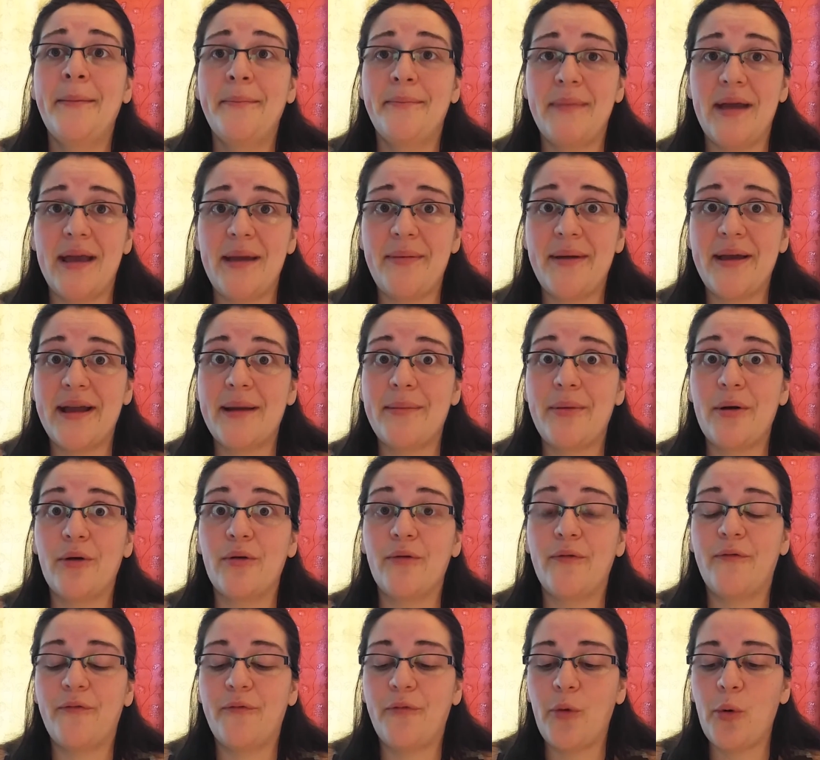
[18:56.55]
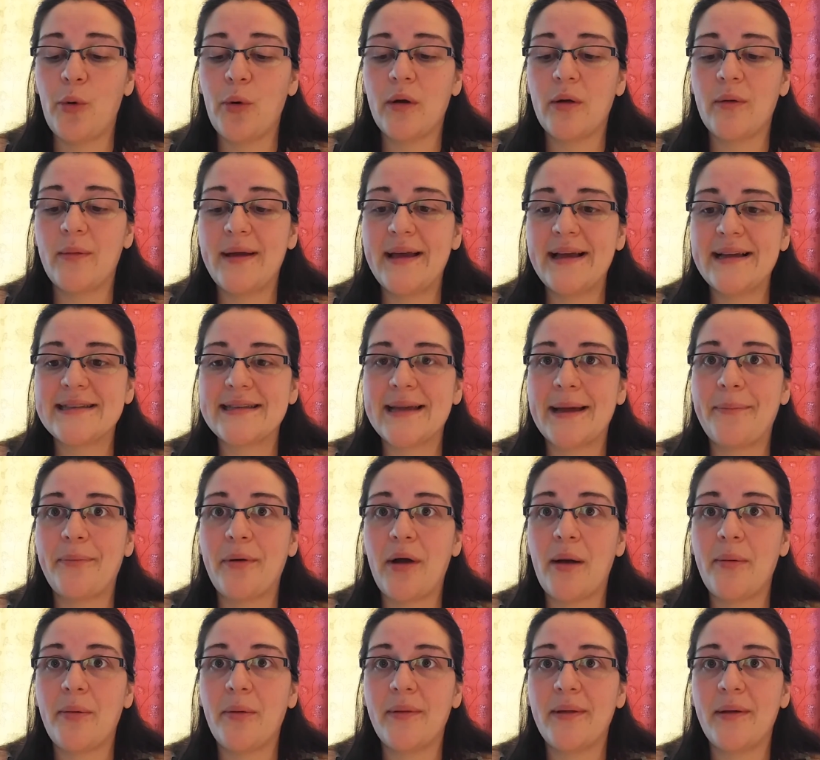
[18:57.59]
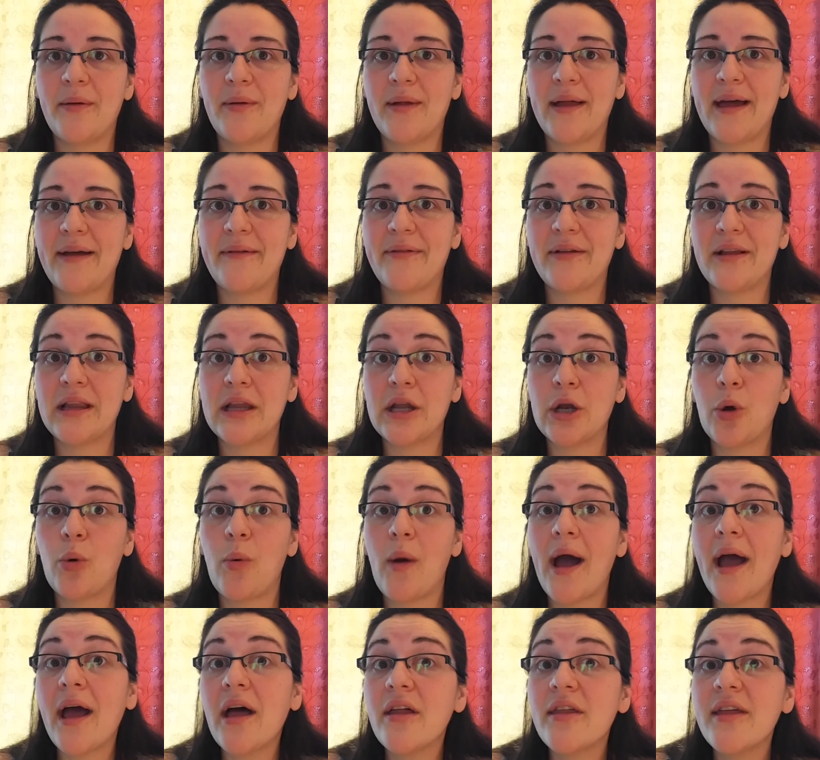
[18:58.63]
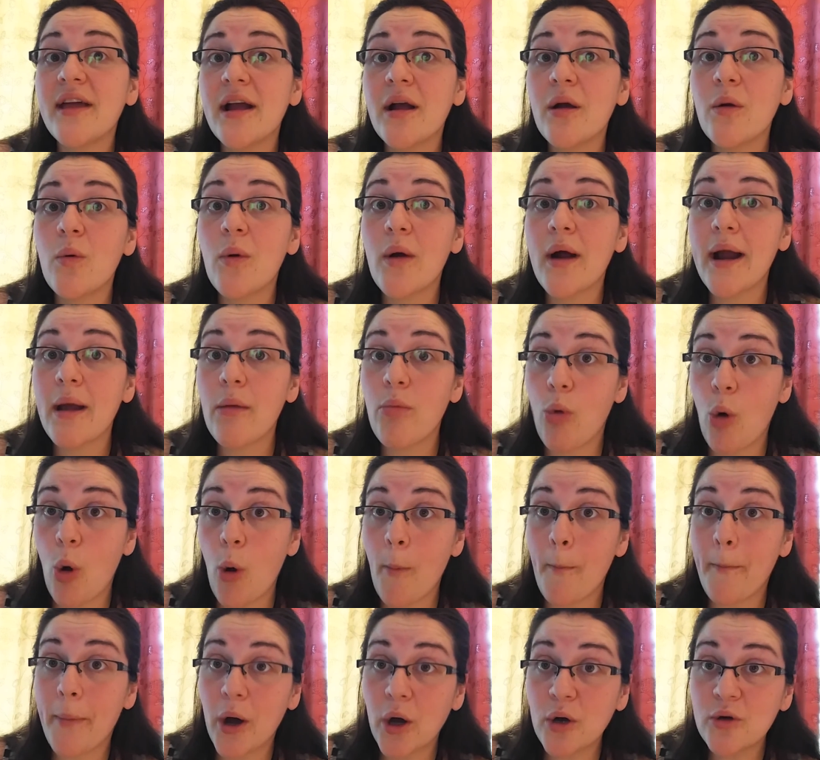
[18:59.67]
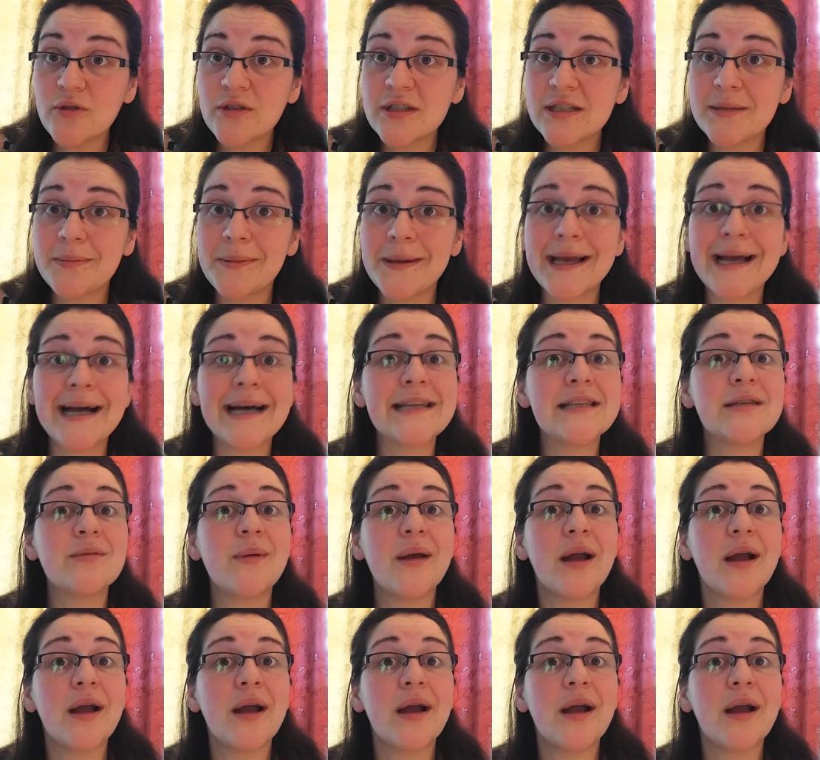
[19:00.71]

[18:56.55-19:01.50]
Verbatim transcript: Maybe in about four weeks, I probably will have a little while there where I won't post because